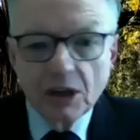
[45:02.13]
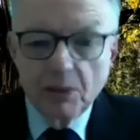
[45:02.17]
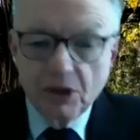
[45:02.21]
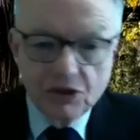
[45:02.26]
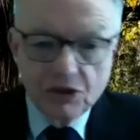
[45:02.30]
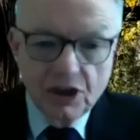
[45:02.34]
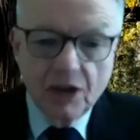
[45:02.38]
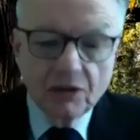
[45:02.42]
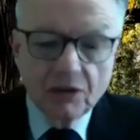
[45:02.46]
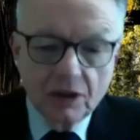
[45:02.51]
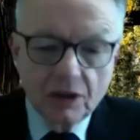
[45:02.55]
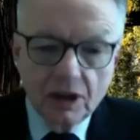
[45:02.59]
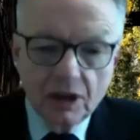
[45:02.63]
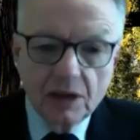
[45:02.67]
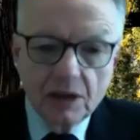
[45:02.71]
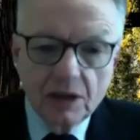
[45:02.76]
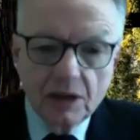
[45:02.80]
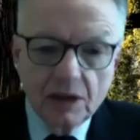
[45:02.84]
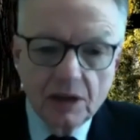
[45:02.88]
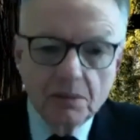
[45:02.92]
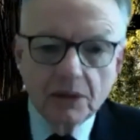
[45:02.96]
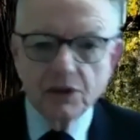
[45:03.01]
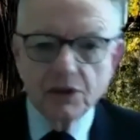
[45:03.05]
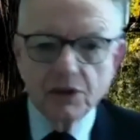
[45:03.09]
generally, but
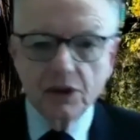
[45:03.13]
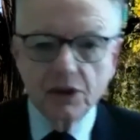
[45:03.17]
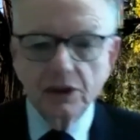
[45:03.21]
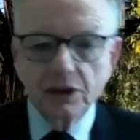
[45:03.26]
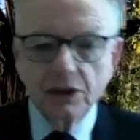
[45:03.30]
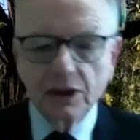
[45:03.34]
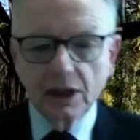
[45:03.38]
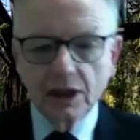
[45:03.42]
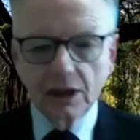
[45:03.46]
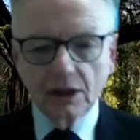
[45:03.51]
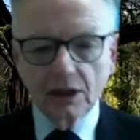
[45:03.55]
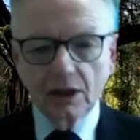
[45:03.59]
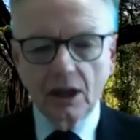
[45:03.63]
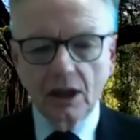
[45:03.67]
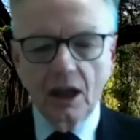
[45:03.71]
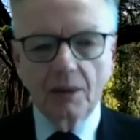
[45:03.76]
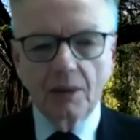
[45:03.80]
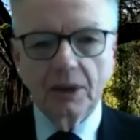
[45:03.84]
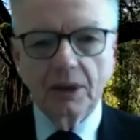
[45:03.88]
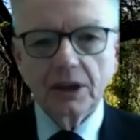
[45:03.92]
certainly in climate,